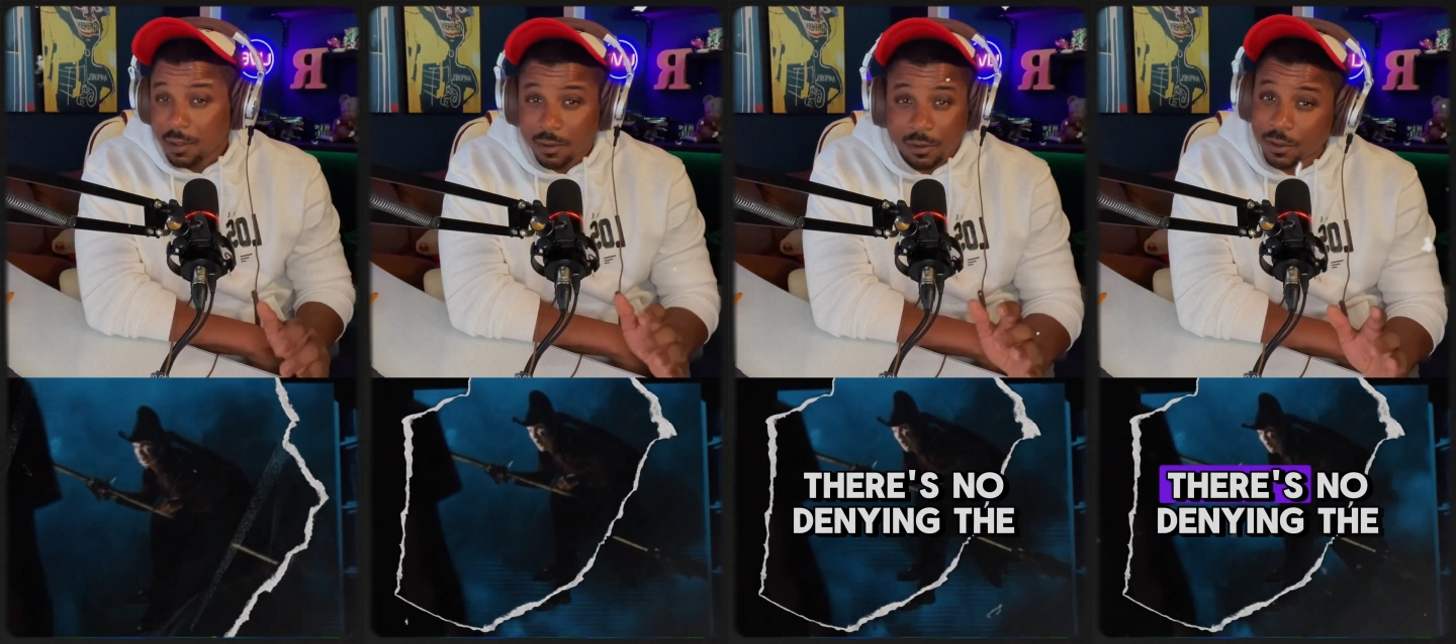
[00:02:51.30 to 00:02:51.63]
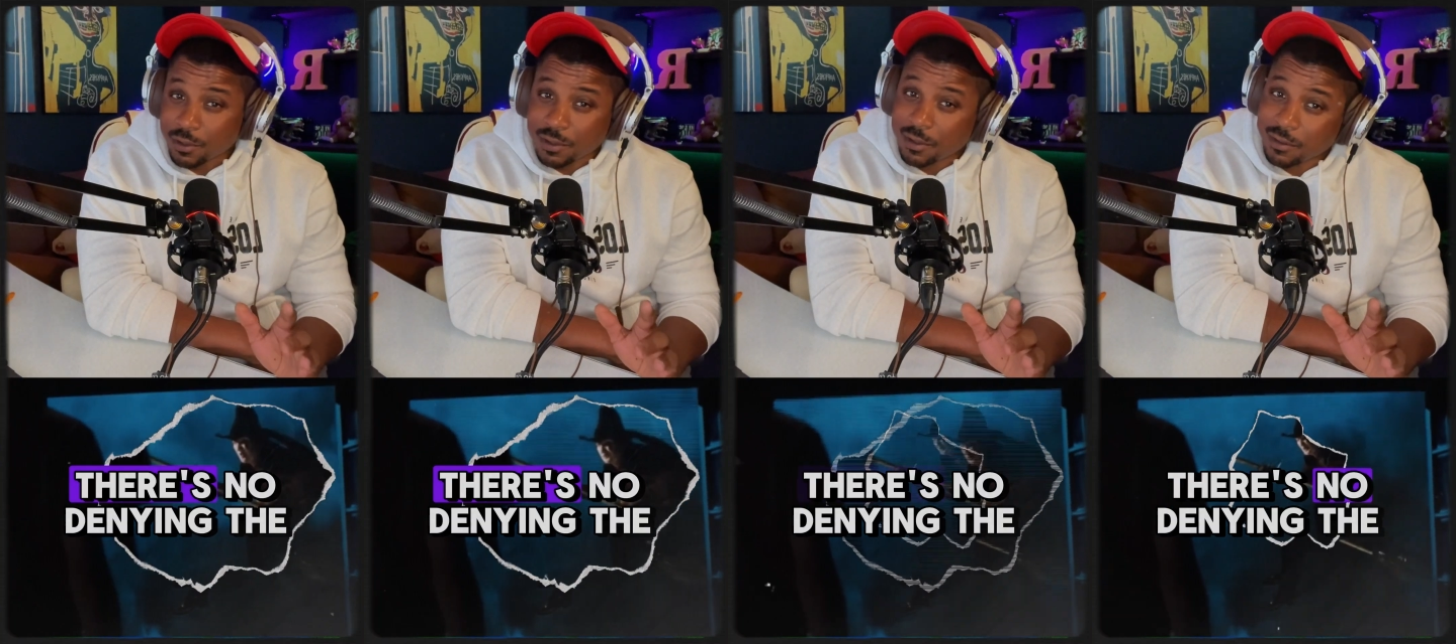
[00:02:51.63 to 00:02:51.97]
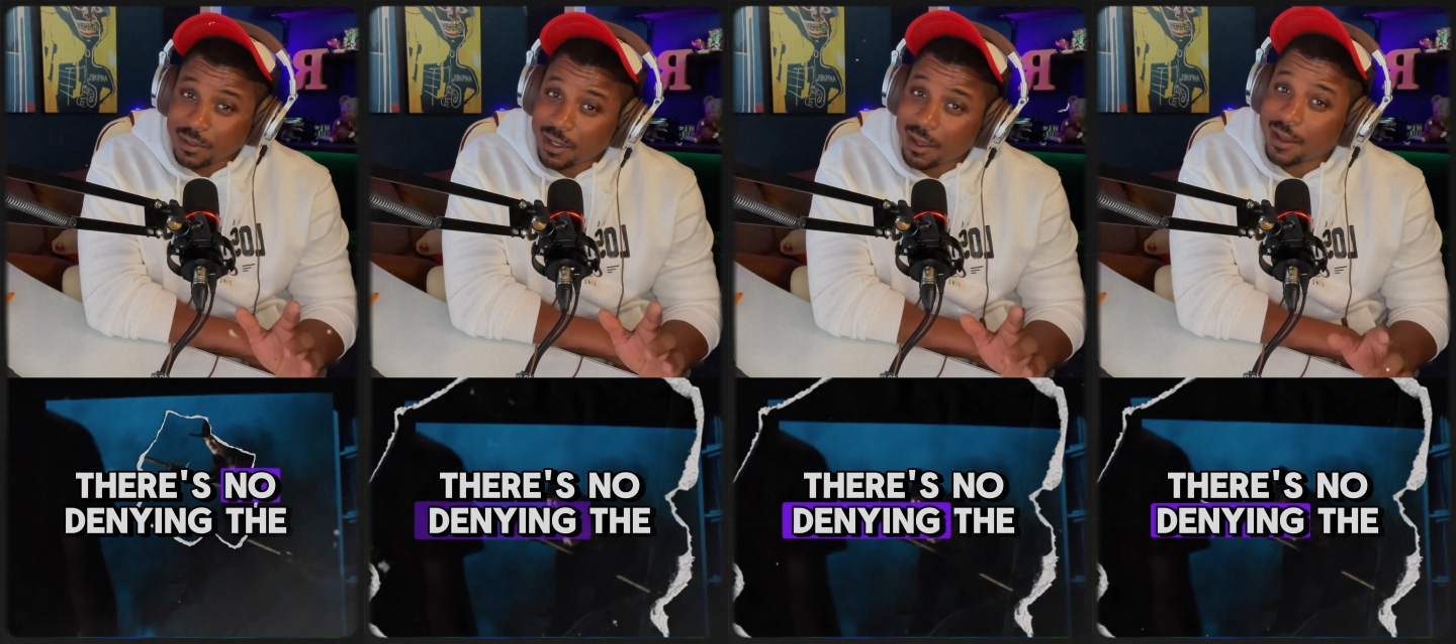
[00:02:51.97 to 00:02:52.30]
There's no
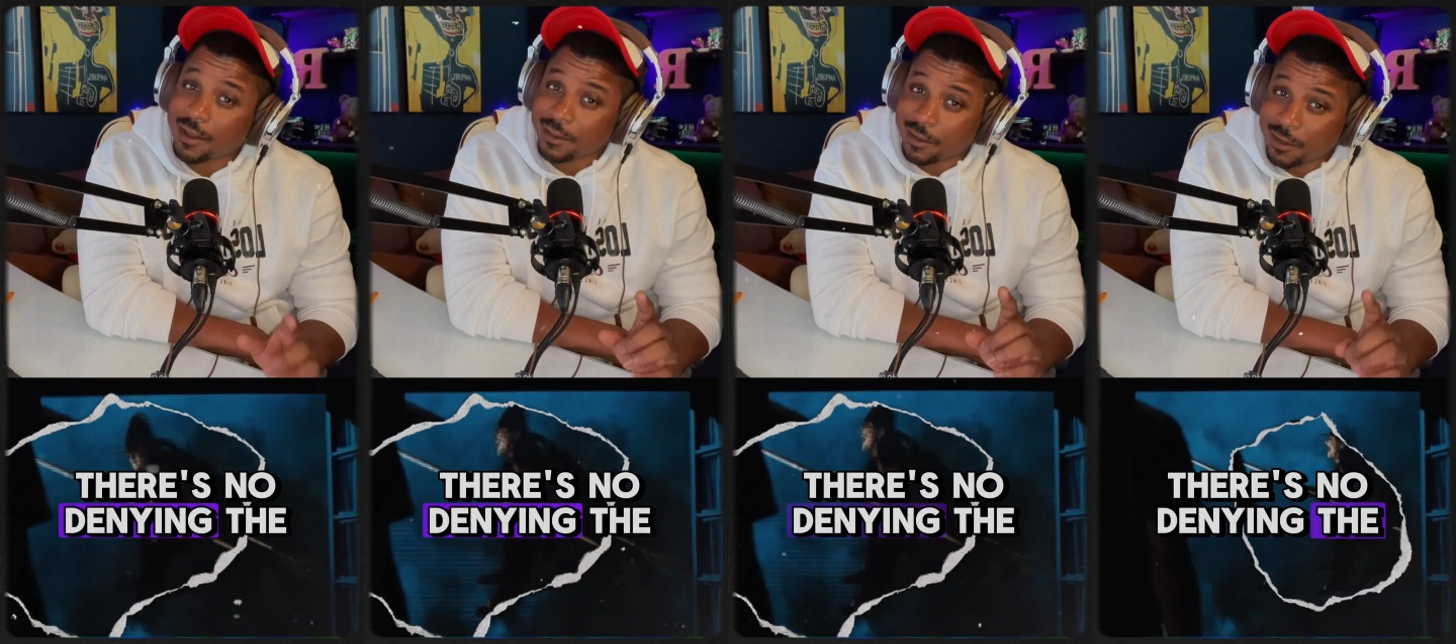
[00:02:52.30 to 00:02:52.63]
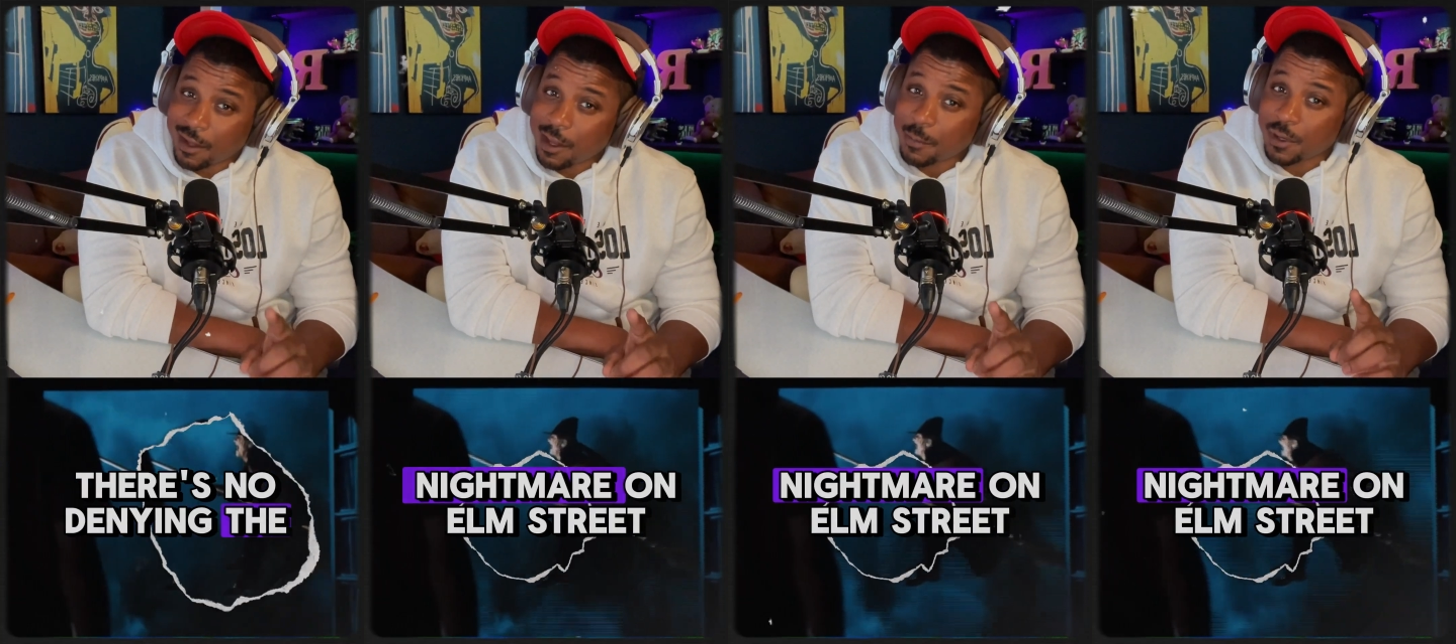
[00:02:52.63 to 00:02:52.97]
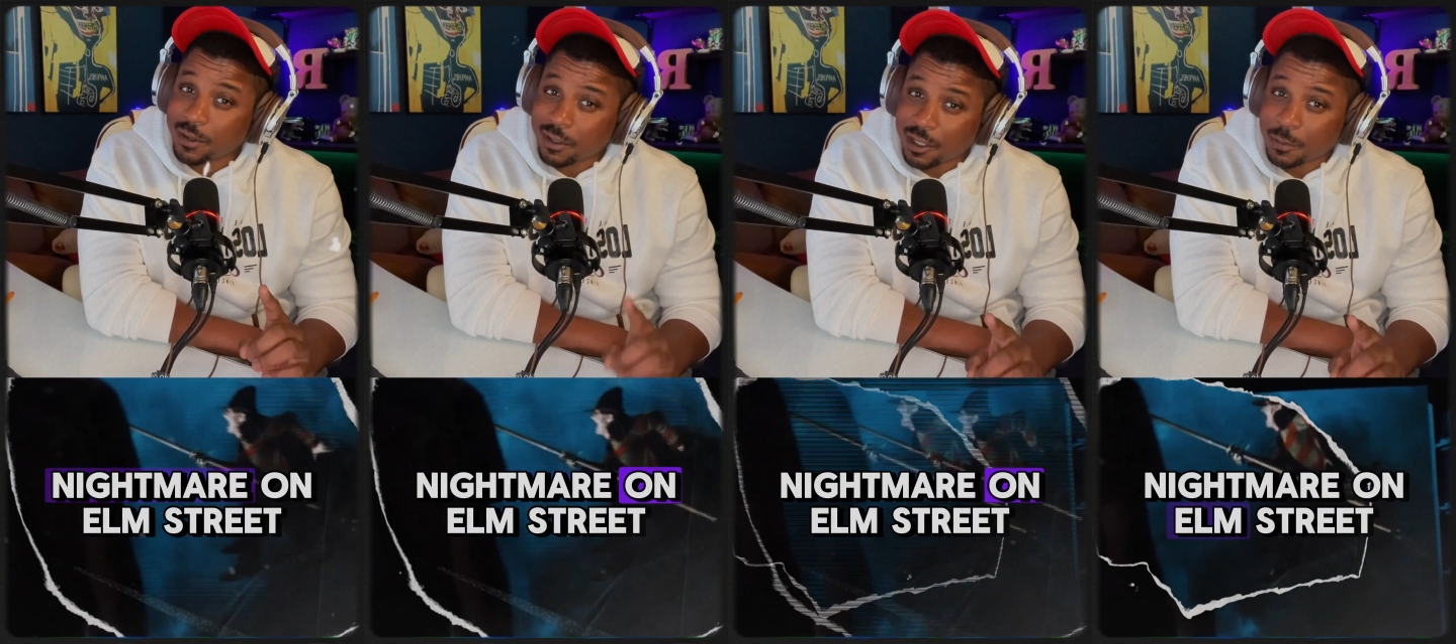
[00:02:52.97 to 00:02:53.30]
denying the Nightmare
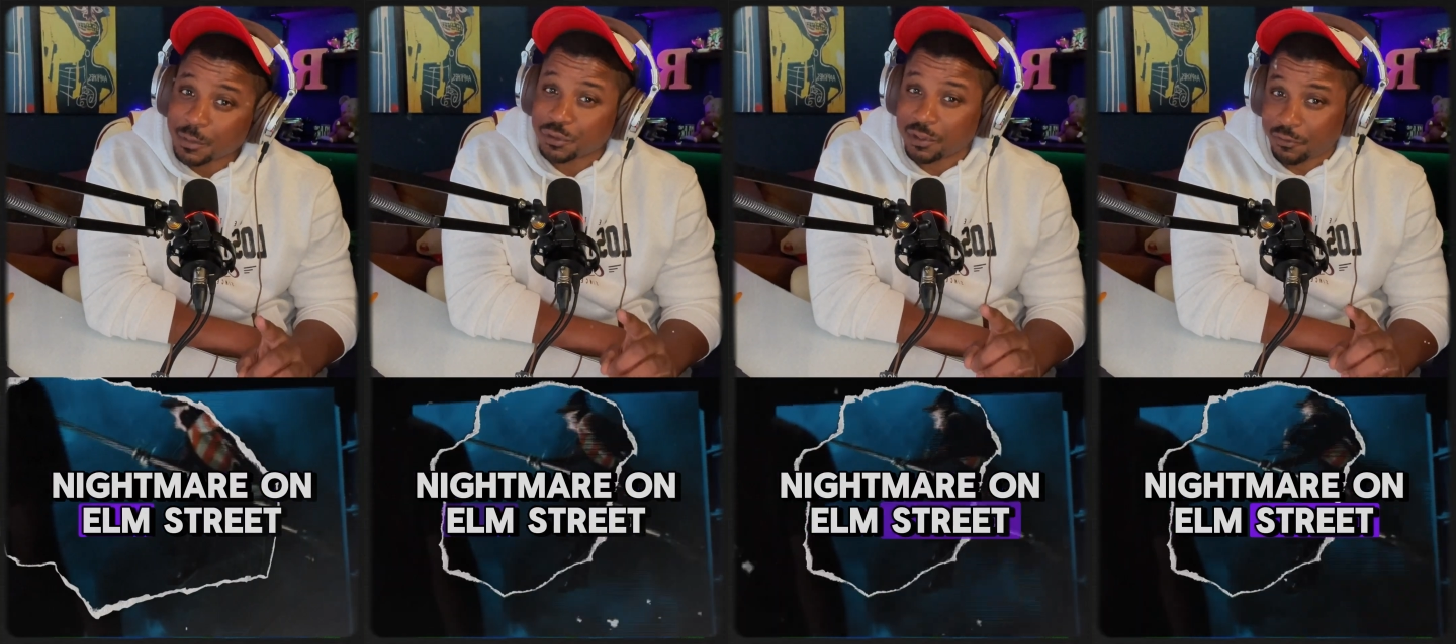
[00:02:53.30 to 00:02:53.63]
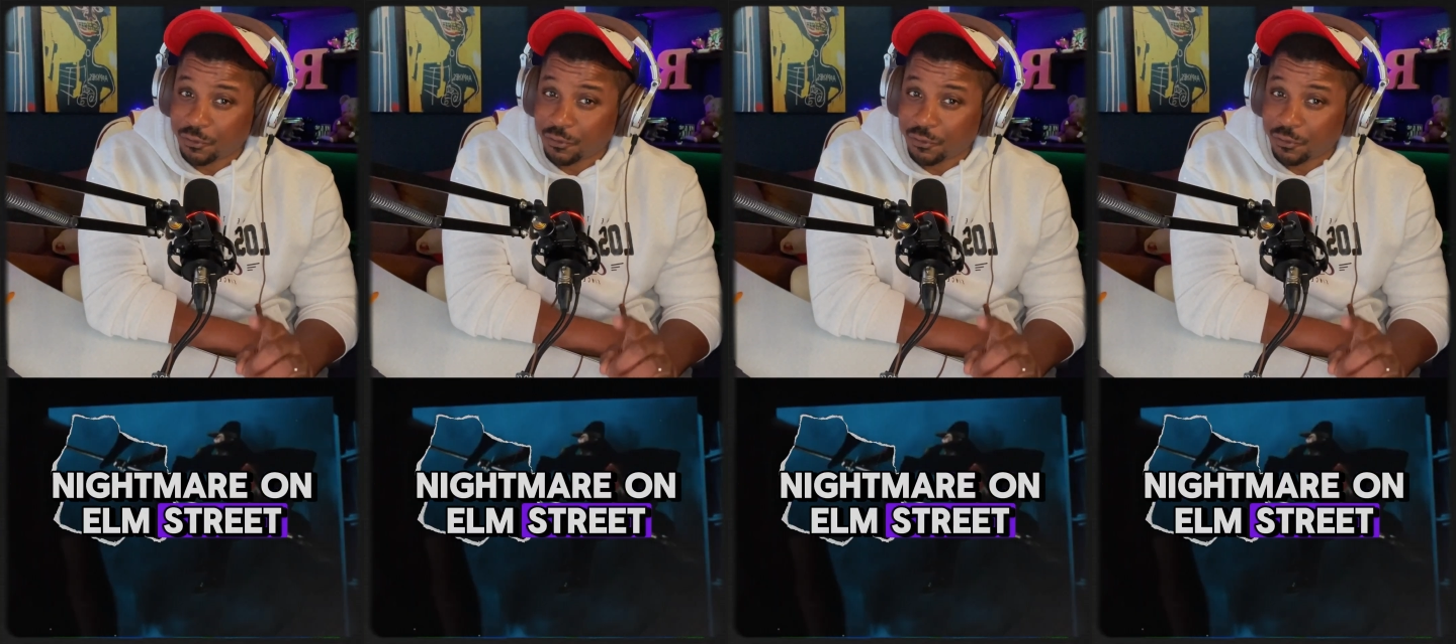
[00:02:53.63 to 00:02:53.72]
on Elm Street